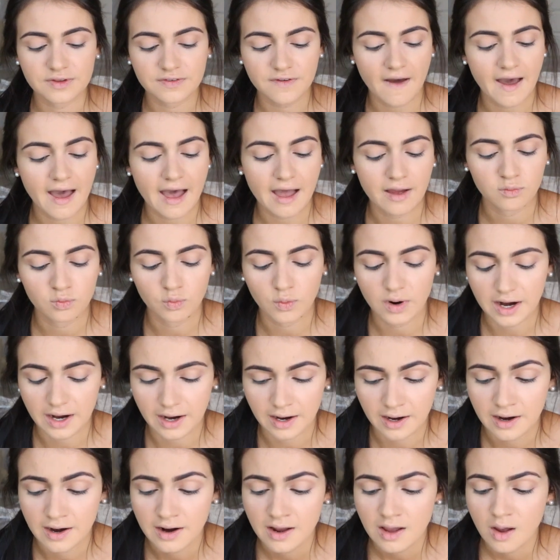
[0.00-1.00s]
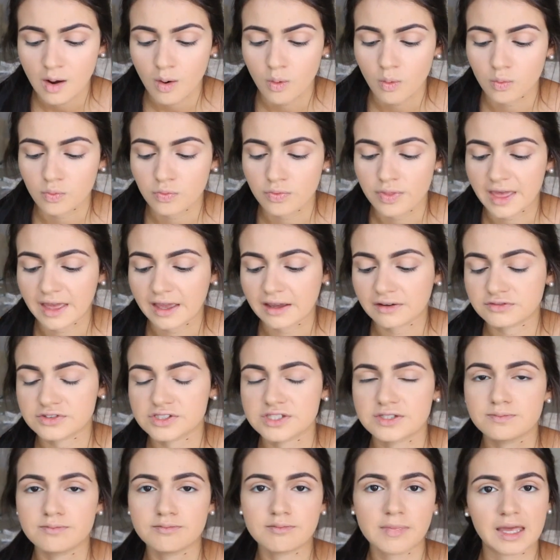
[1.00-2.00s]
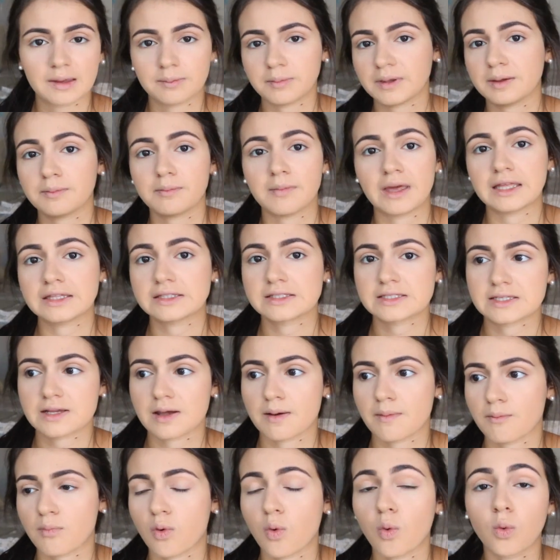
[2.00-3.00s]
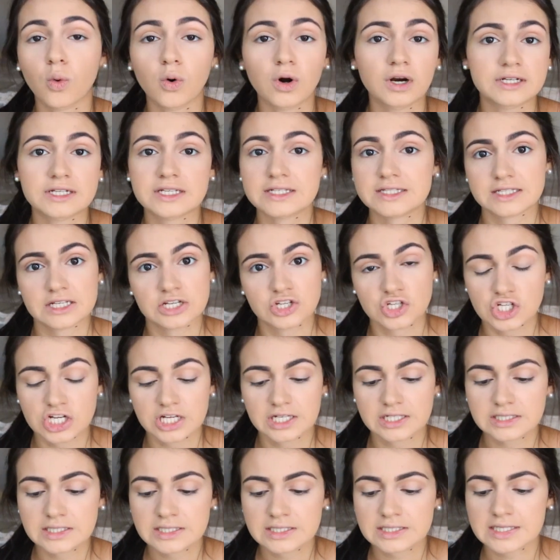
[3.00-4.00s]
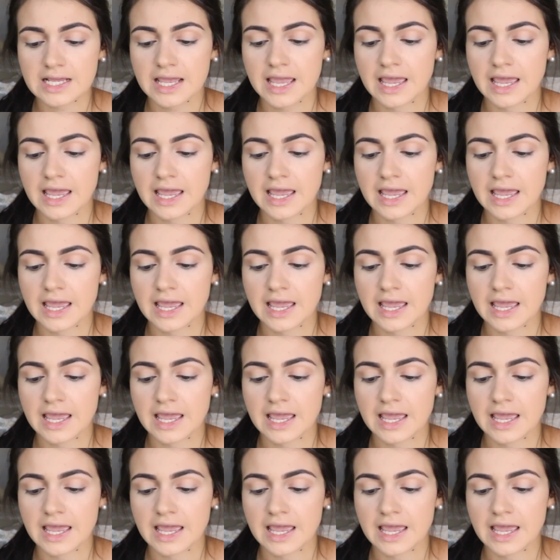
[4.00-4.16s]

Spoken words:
we've had where they've maybe made some poor decisions,